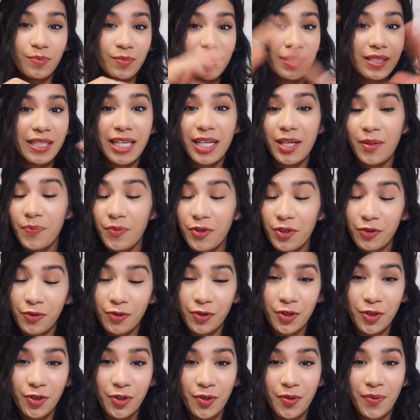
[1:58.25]
lit up the
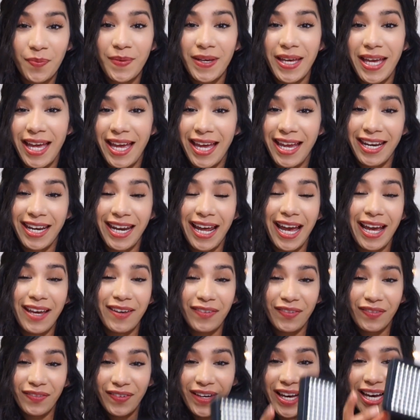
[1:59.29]
room, and I
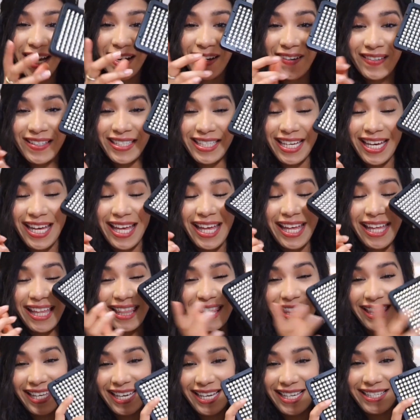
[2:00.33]
found
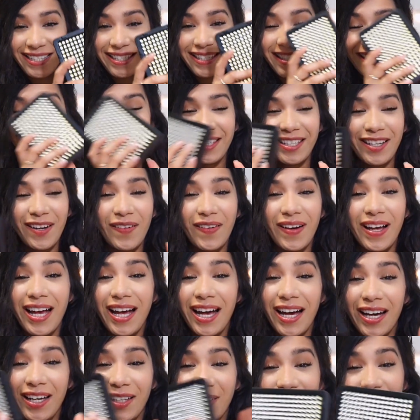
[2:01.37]
this. So
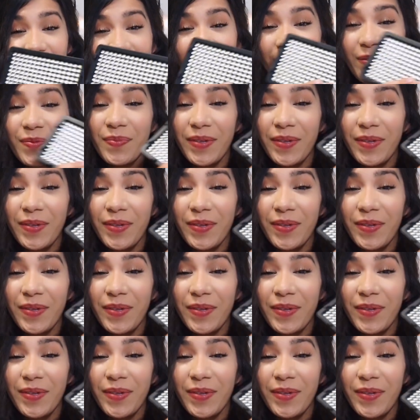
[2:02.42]
a little